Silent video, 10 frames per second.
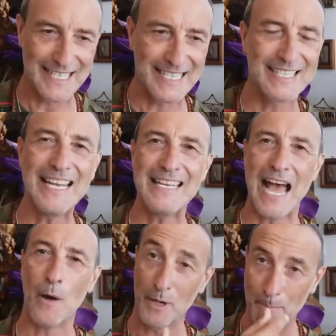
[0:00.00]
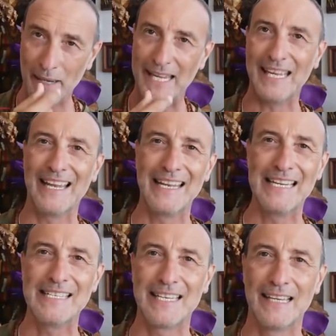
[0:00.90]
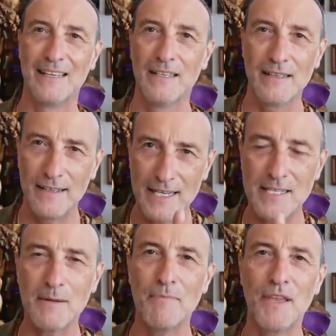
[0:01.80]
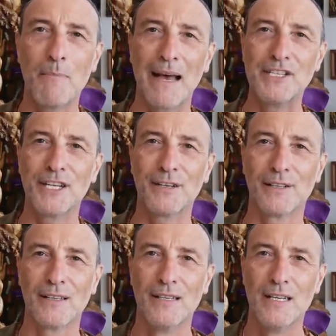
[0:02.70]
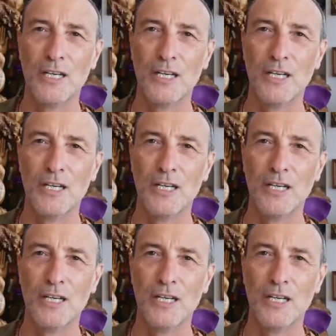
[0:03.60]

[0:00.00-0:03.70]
and sit down and pick it and eat it, there's something magical.